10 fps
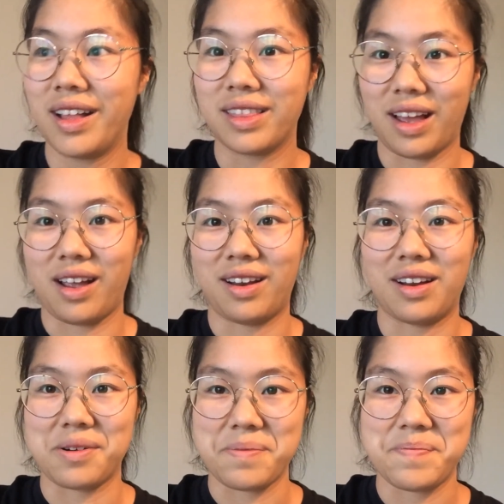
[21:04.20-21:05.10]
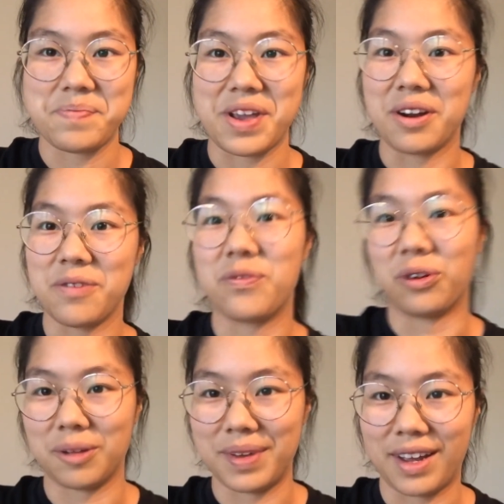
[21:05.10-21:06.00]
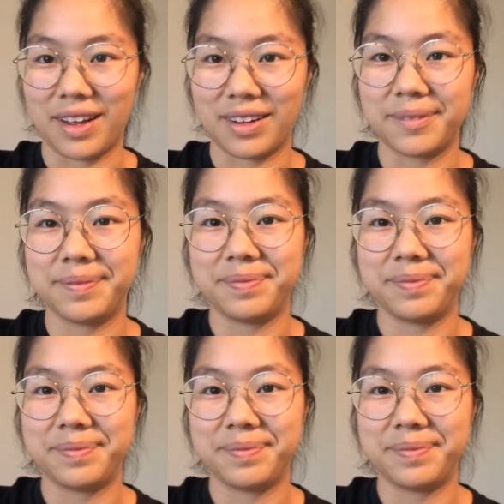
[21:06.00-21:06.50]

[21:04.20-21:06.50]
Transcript: that they had hoped for in the beginning.